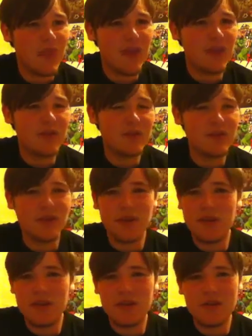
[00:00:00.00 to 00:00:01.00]
and also
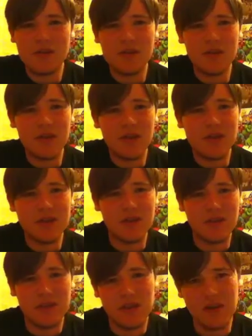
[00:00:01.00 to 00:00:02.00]
I think he was still hurting
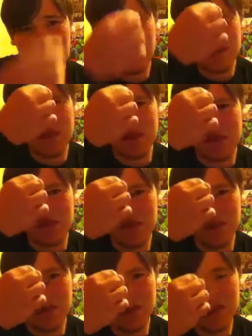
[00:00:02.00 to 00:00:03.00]
over the loss of
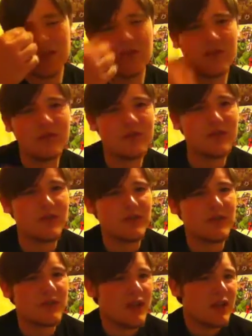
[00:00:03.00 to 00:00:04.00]
Rachel,
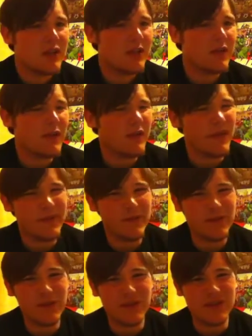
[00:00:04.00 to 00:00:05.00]
which I found
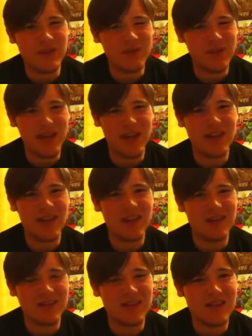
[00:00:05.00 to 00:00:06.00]
was quite stupid. 8
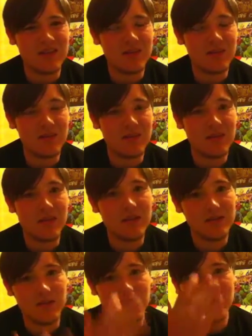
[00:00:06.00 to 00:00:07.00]
years.
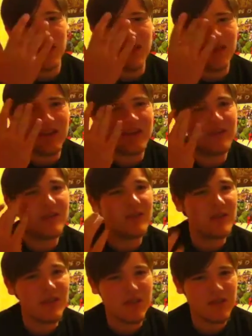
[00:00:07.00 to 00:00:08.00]
This movie set 8 years.
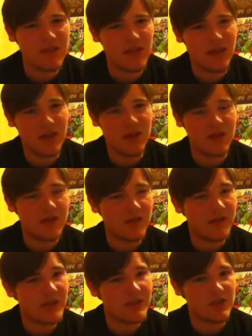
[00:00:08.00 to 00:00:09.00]
Surely you got to get over
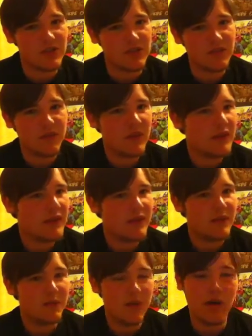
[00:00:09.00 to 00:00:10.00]
it eventually.
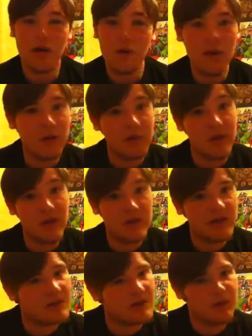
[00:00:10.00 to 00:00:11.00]
But I'm not complaining
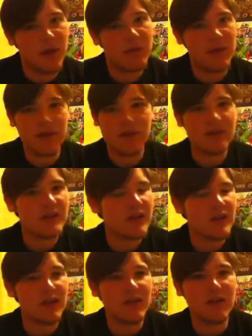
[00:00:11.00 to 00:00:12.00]
because it's Batman, so
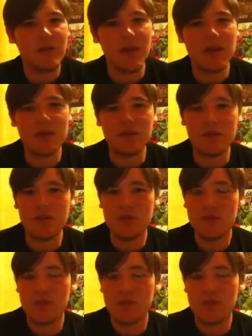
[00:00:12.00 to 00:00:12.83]
I can't complain as much.